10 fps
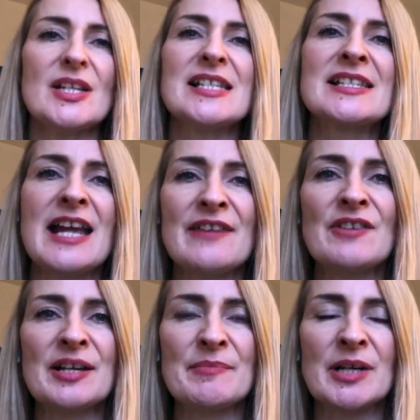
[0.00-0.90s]

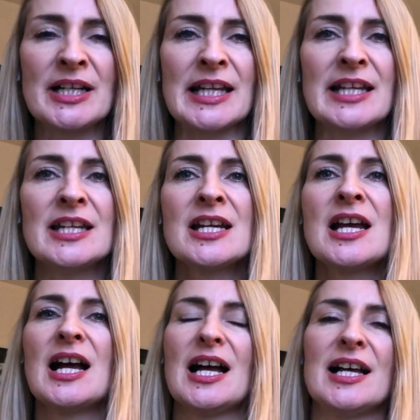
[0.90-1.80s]
saving money
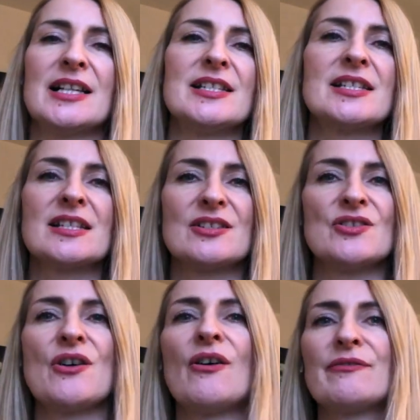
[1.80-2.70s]
and
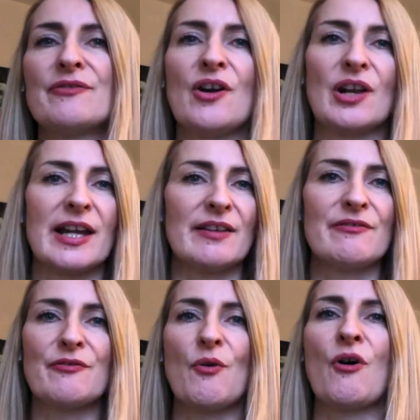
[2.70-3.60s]
not falling
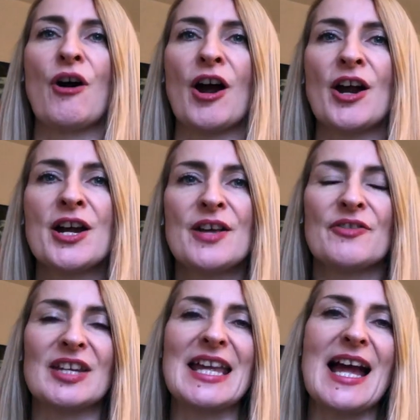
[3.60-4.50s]
for
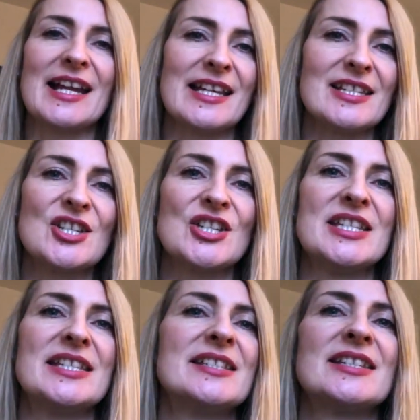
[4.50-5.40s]
the get into
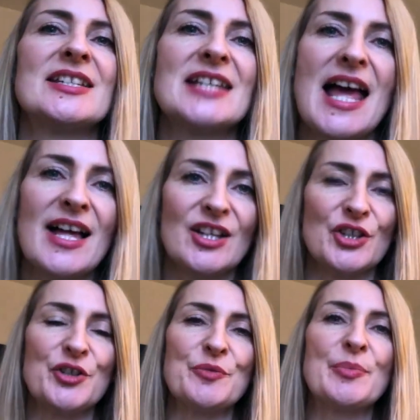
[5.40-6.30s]
to debt
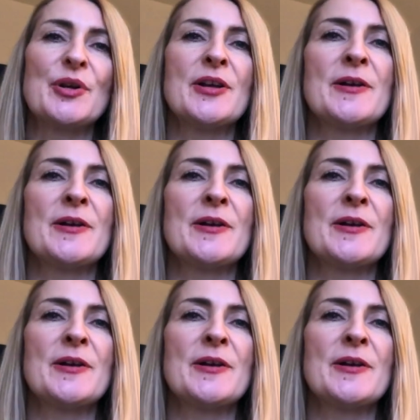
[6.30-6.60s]
loop.